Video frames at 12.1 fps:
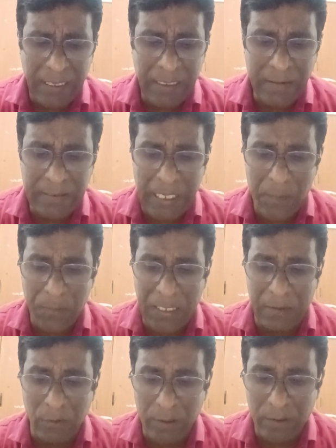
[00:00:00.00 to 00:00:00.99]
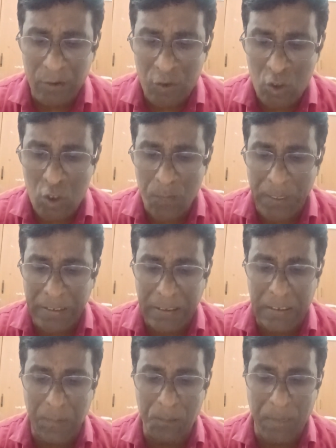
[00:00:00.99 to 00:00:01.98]
1010B,
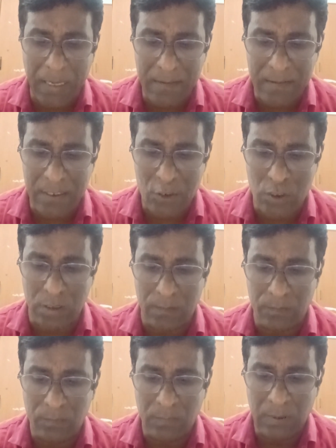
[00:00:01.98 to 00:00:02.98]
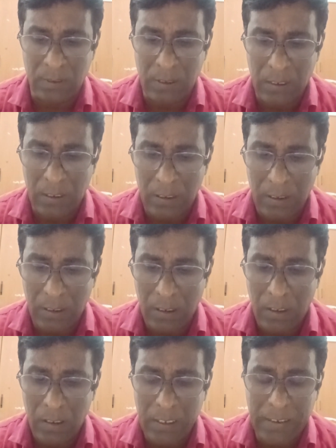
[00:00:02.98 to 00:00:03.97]
retrenchment compensation.
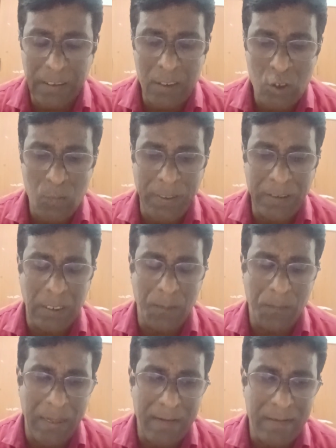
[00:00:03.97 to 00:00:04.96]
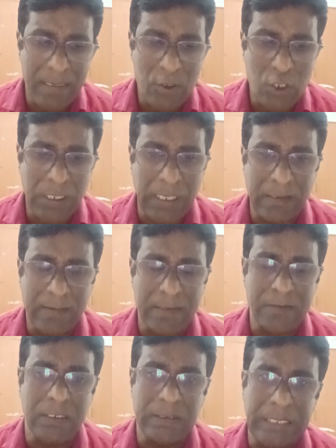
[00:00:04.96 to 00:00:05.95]
Retrenchment compensation under
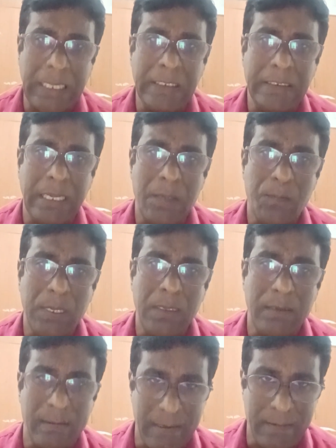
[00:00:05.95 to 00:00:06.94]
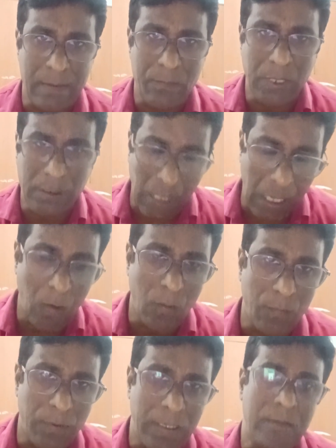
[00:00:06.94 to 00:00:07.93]
section 1010B, it is exempted.
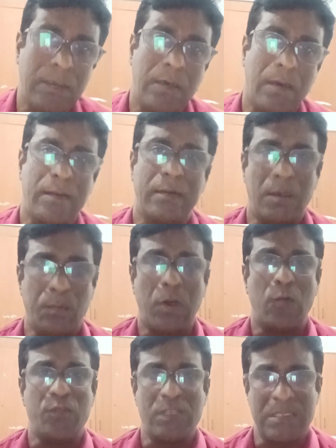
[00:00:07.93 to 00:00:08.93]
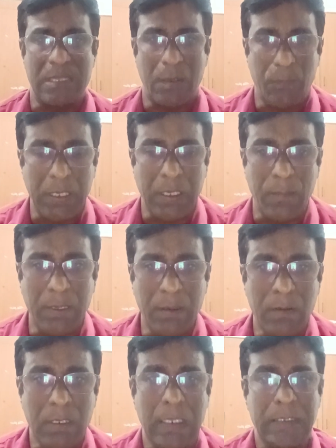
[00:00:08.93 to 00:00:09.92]
However, there are certain provisions are applicable.
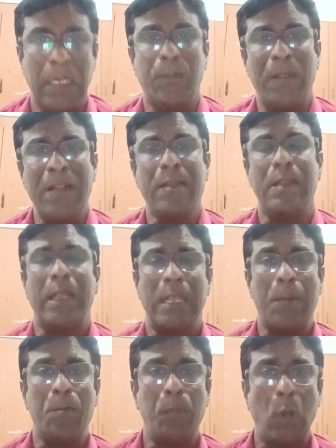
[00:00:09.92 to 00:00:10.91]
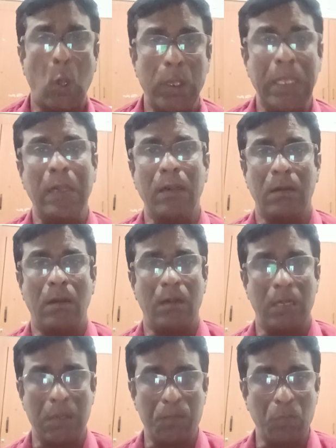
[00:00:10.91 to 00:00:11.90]
That means the employer
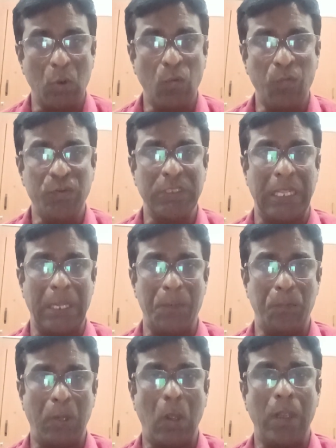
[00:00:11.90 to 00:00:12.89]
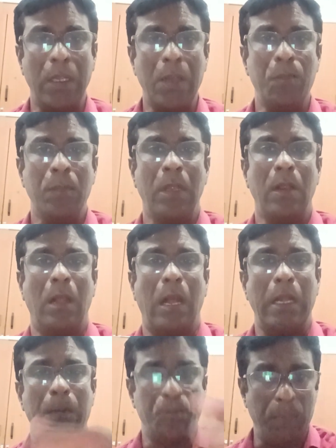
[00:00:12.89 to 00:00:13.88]
remove the employee
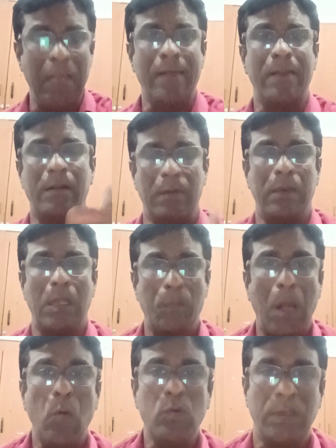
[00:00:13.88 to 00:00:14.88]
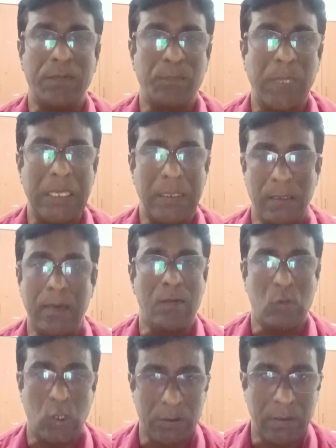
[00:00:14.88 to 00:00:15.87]
and pay certain amount of money. That is
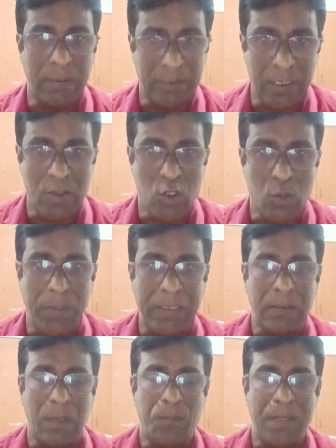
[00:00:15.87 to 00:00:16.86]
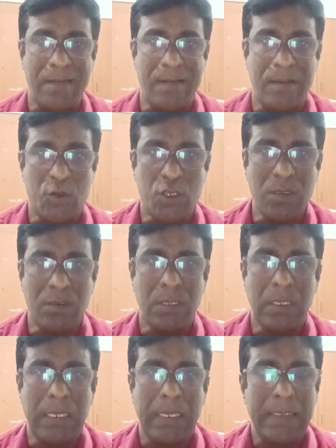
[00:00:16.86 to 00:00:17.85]
called the retrenchment compensation.
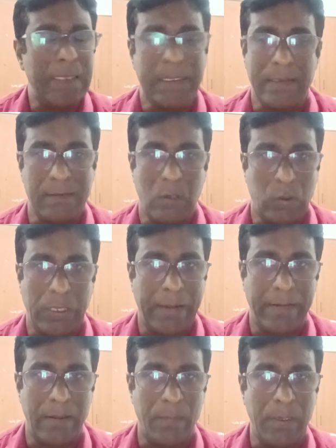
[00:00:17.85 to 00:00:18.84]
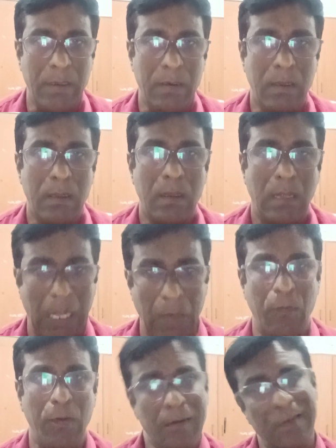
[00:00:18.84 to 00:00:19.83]
That is not taxable.
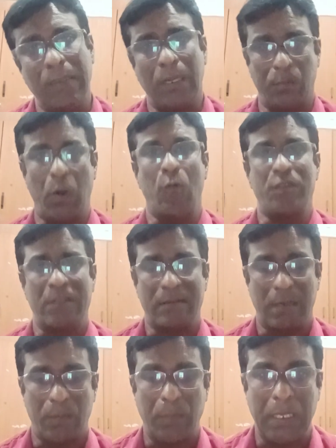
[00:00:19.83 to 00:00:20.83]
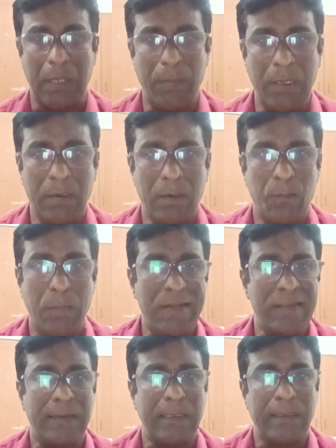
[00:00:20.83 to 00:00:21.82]
However, certain provisions are applicable.
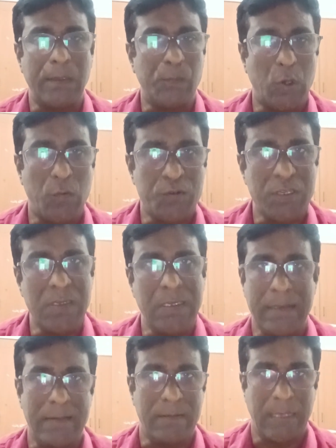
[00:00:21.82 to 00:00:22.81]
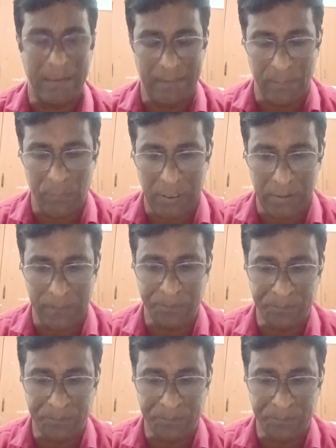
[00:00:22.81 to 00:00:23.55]
Based on that provision, it is exempted.